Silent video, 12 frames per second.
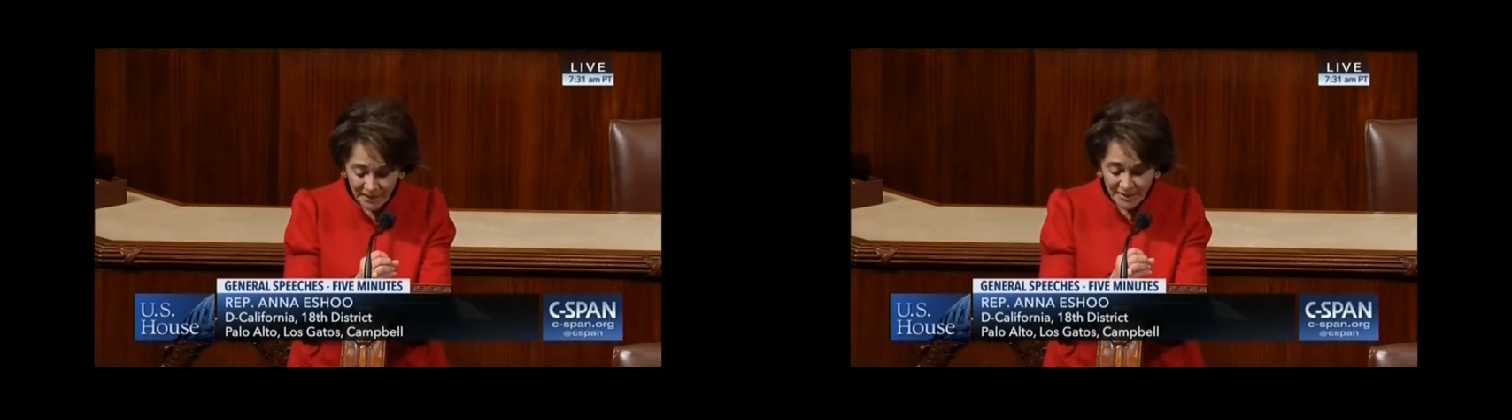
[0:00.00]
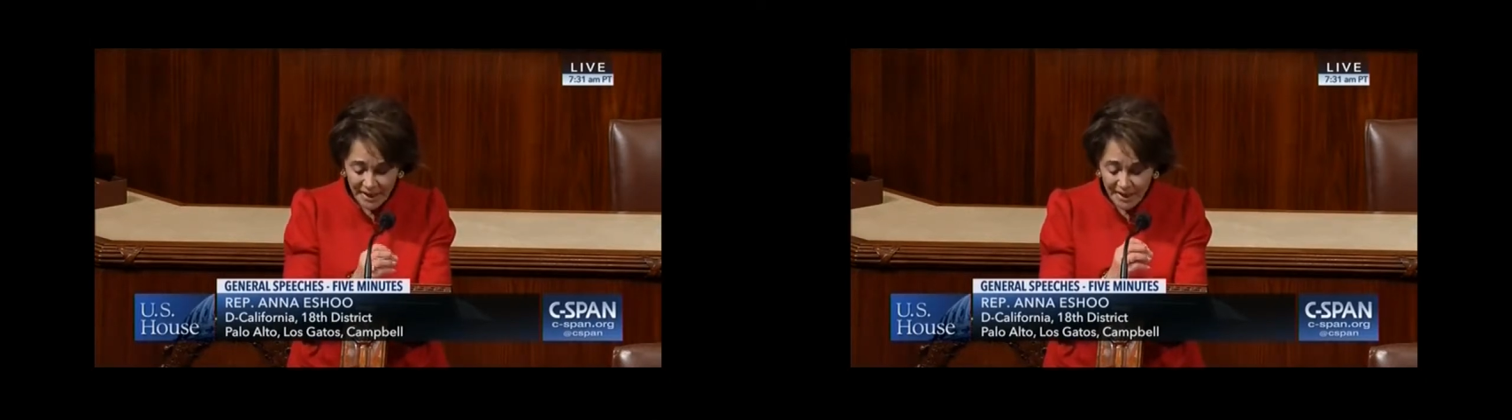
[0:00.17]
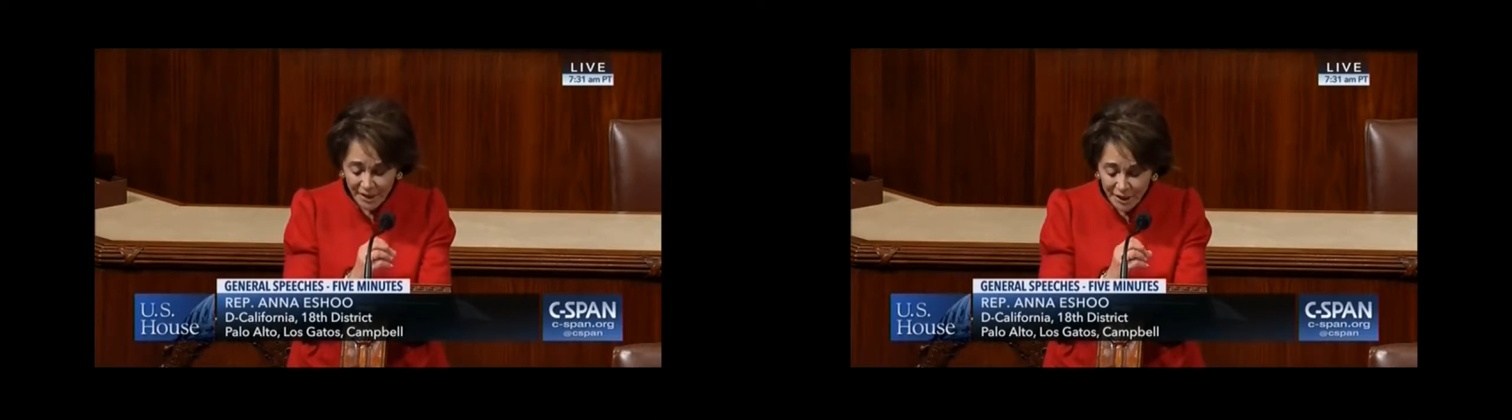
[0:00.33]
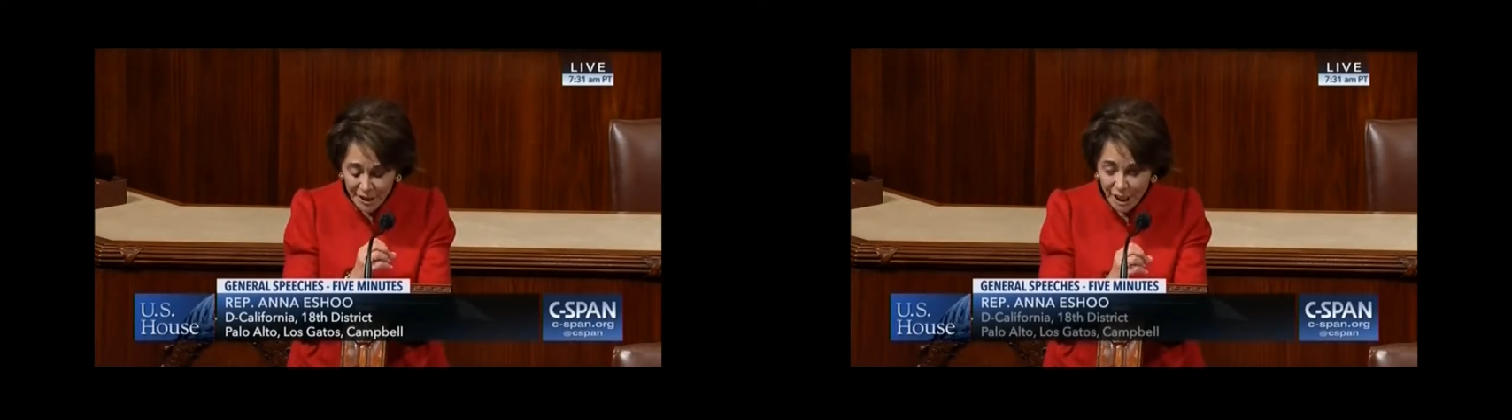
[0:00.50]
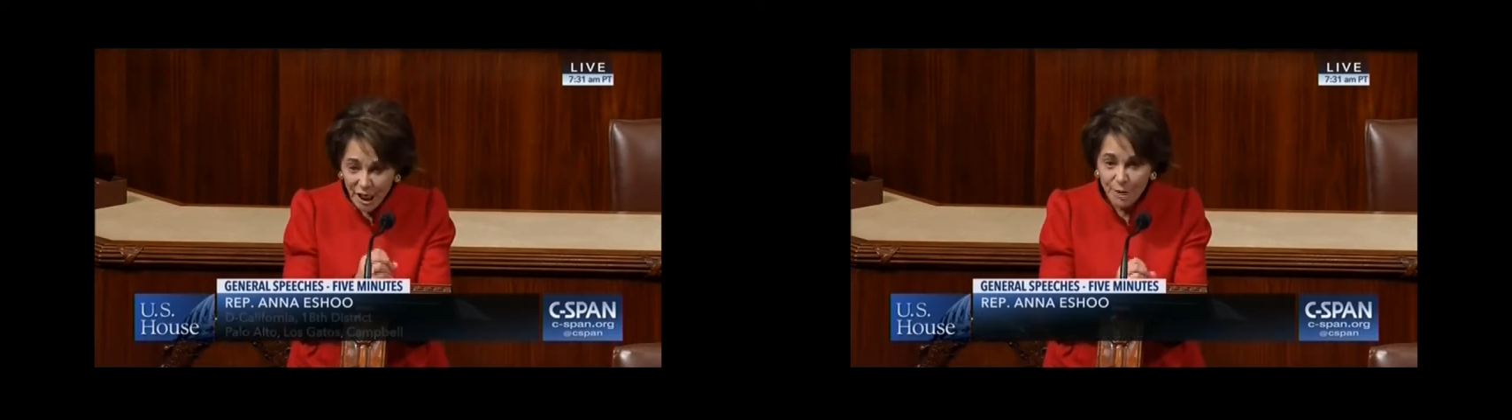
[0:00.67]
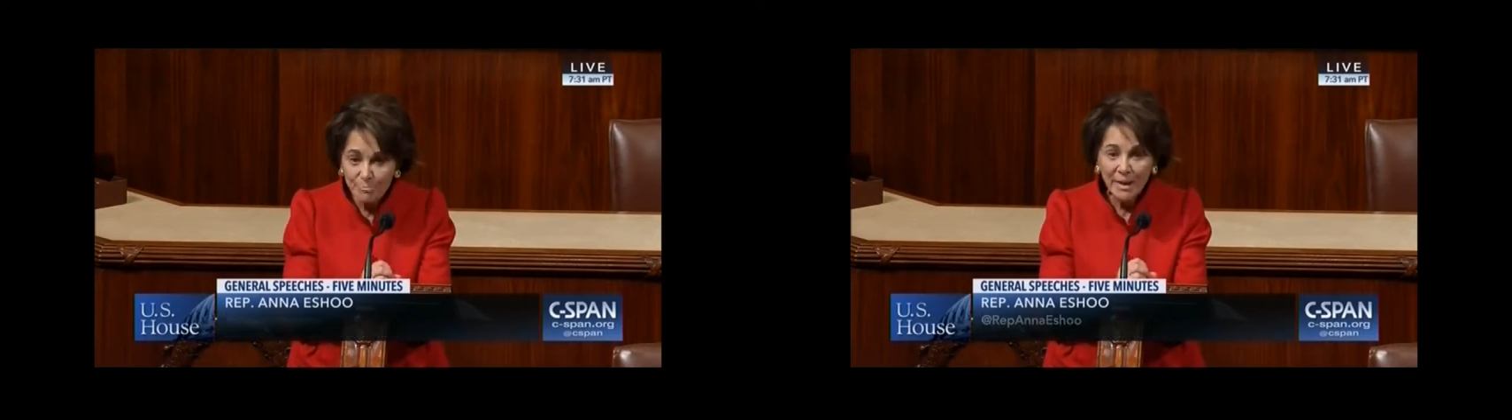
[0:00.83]
They are
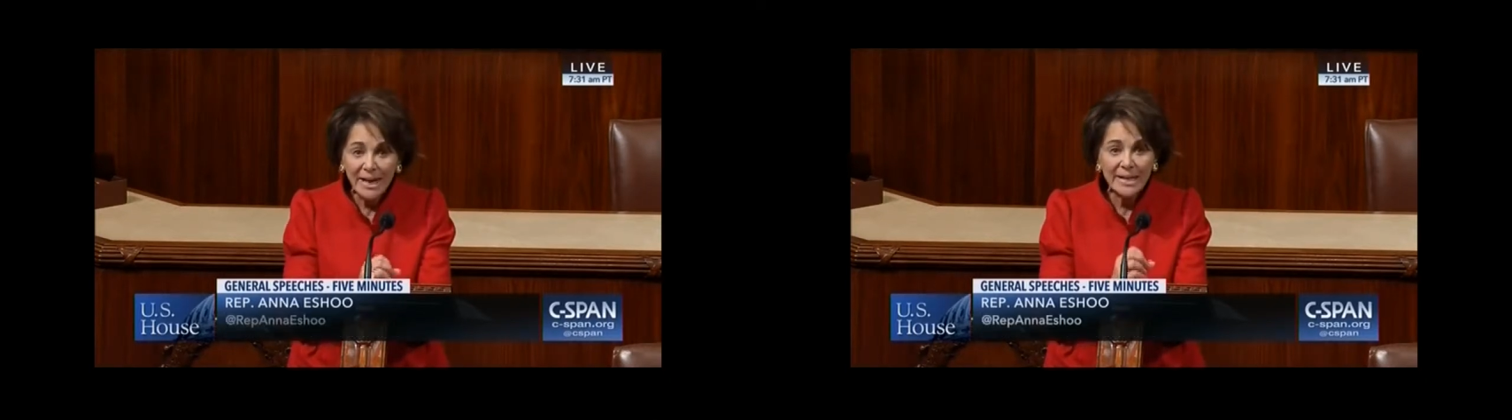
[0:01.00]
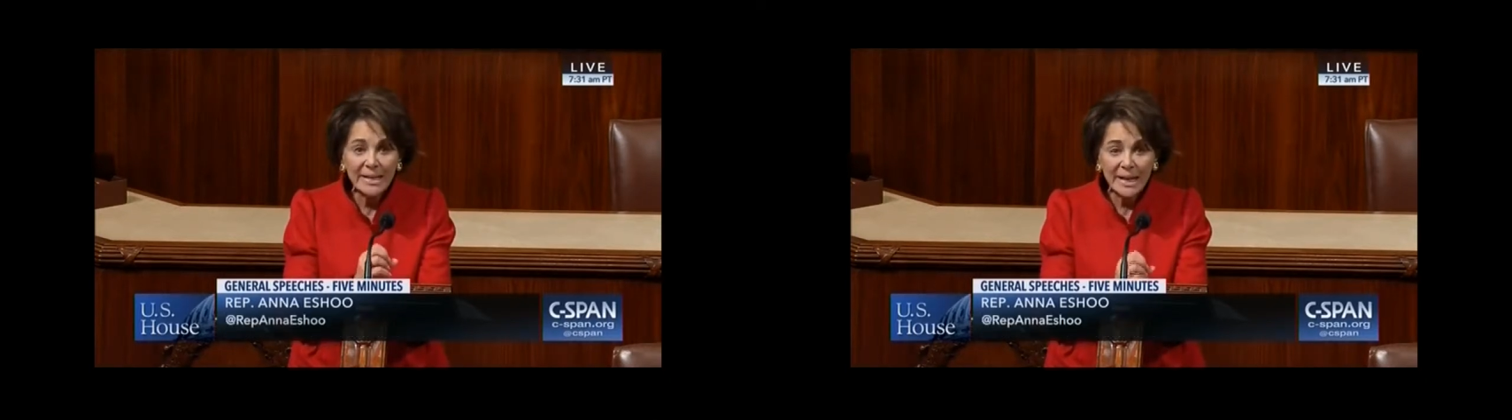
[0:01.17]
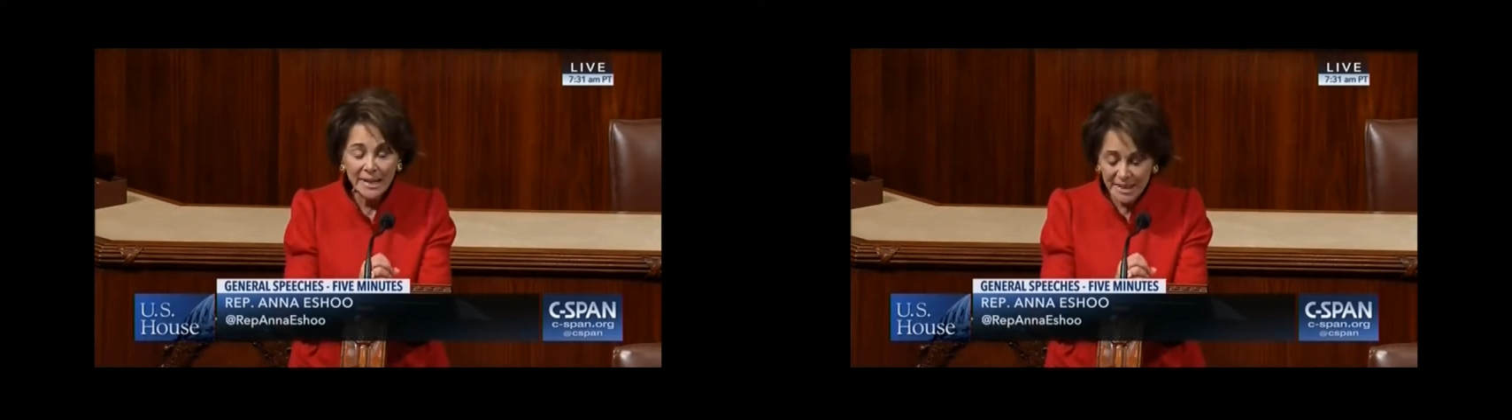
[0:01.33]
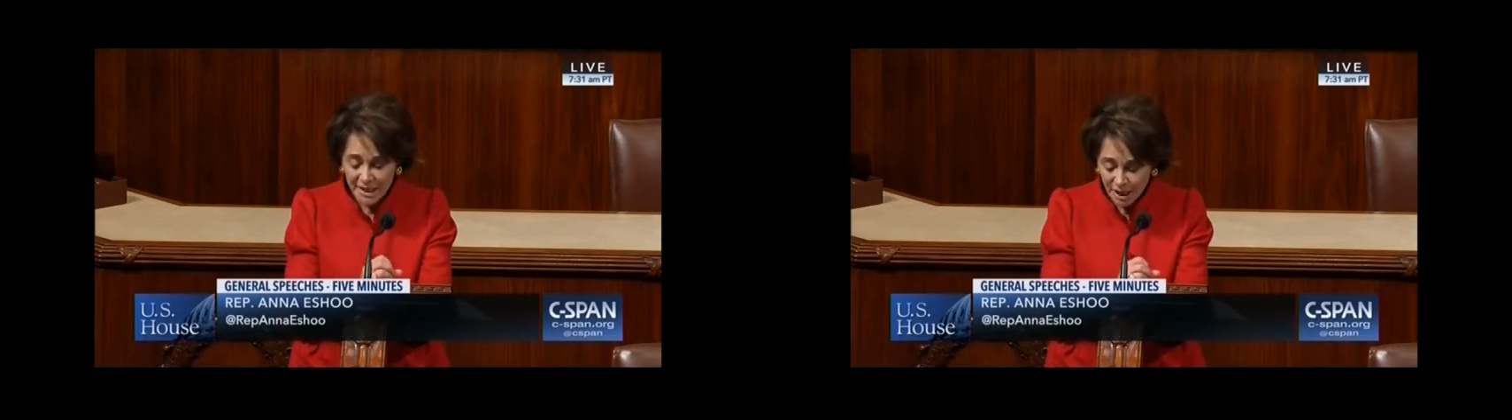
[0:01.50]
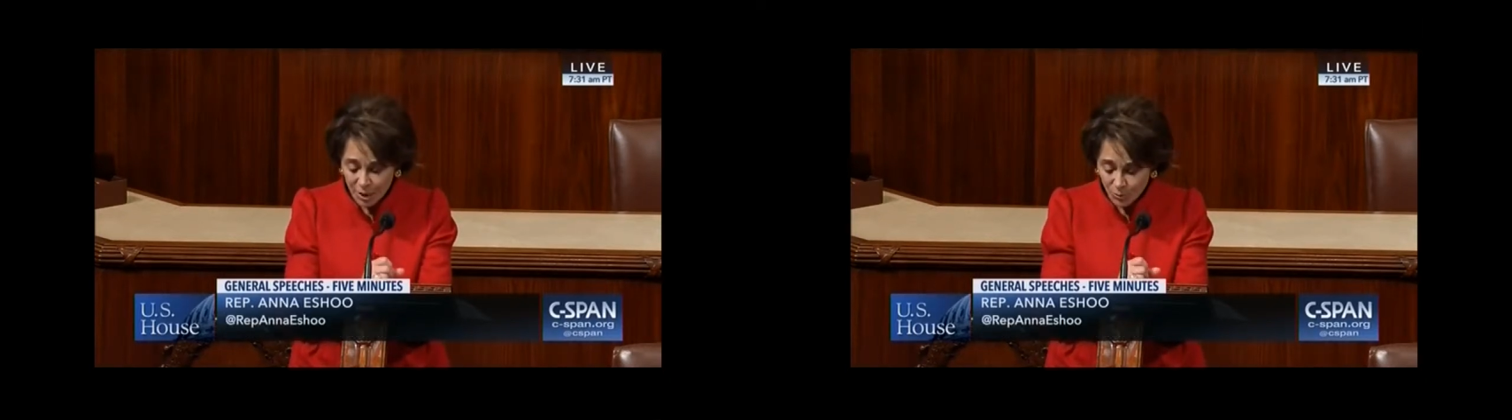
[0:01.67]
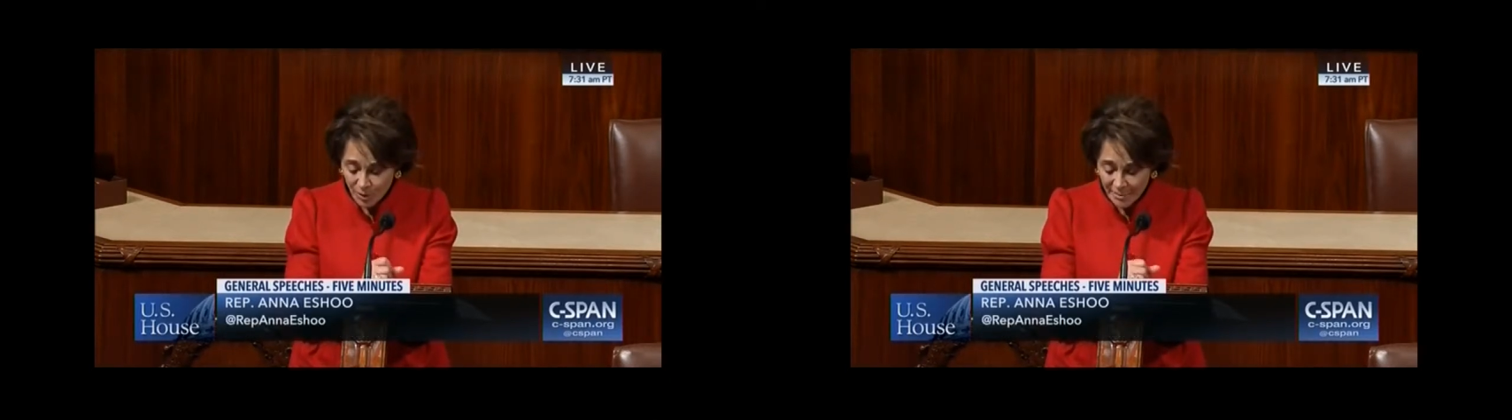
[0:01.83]
young men and
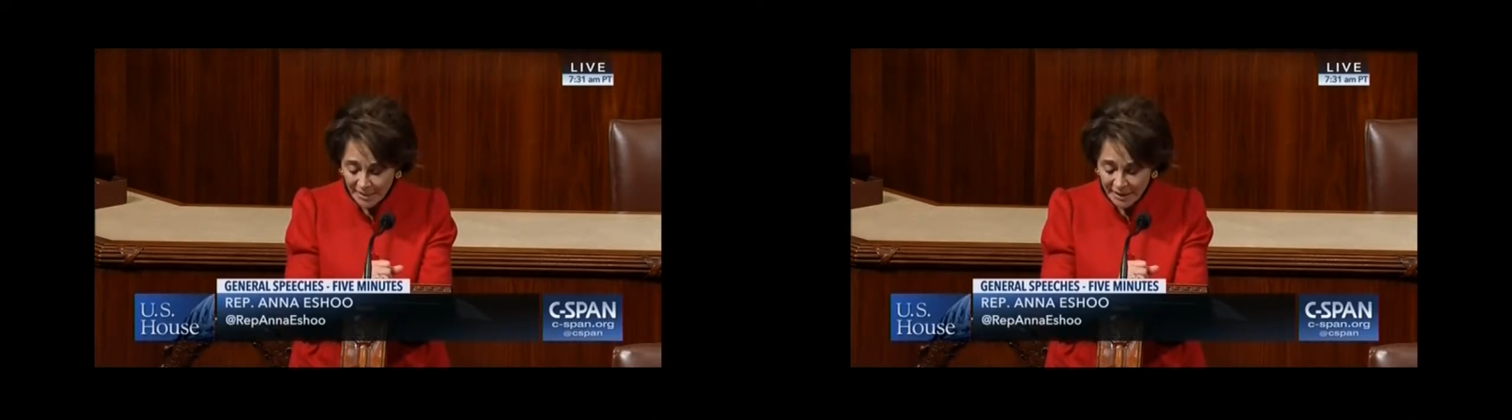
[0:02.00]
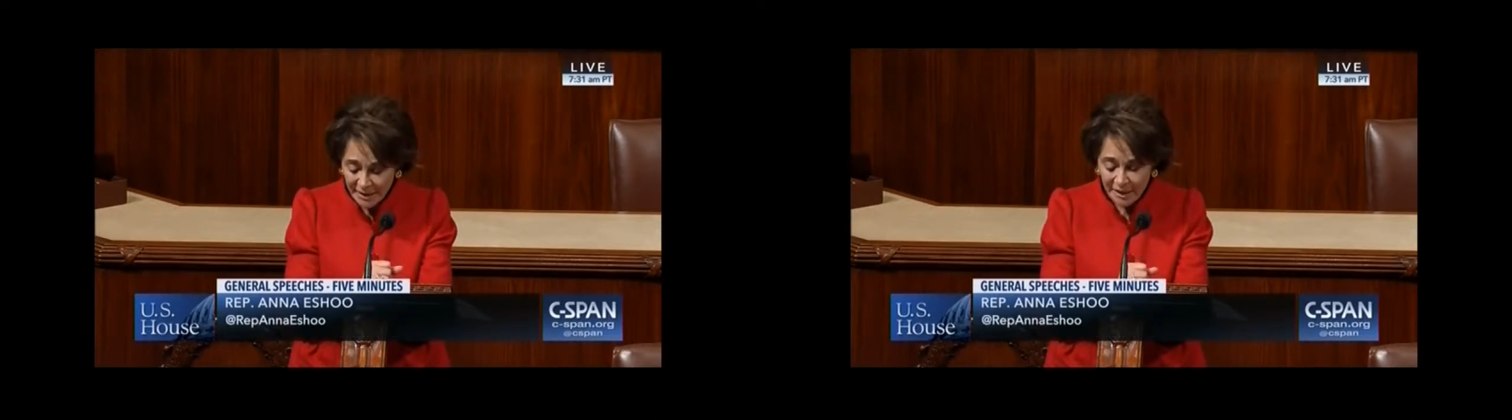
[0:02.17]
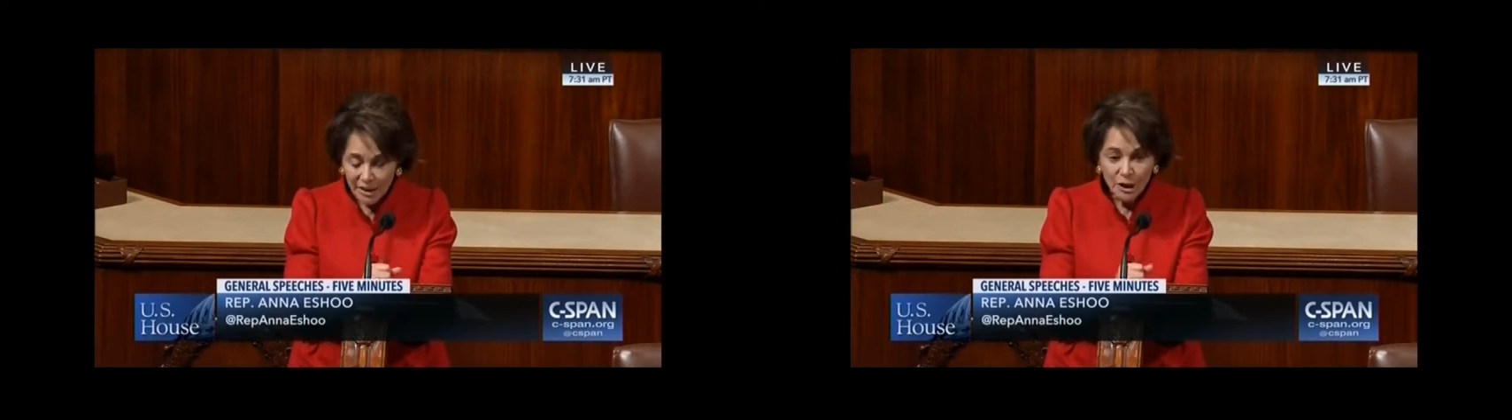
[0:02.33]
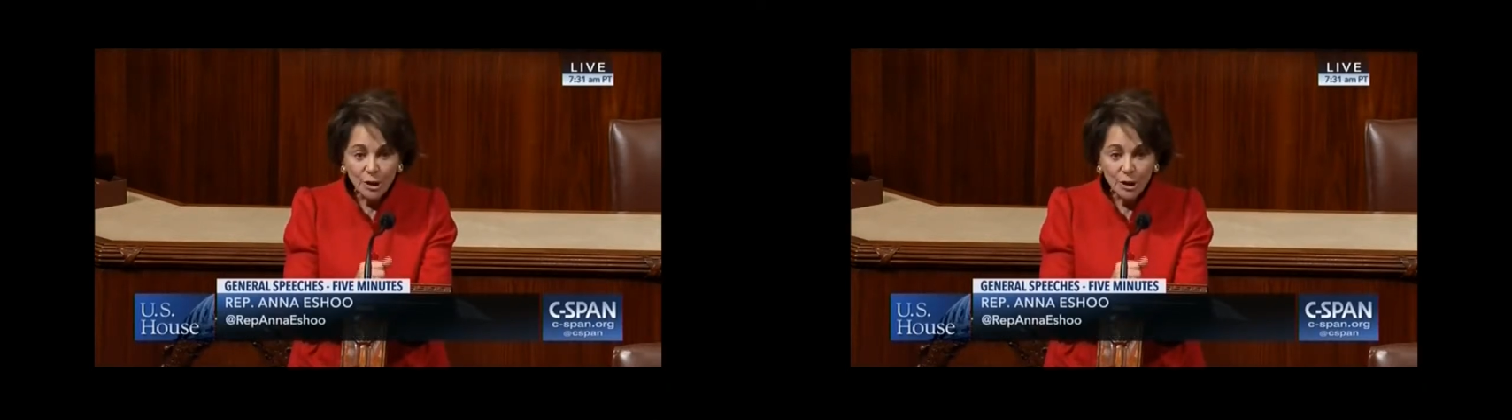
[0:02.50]
young women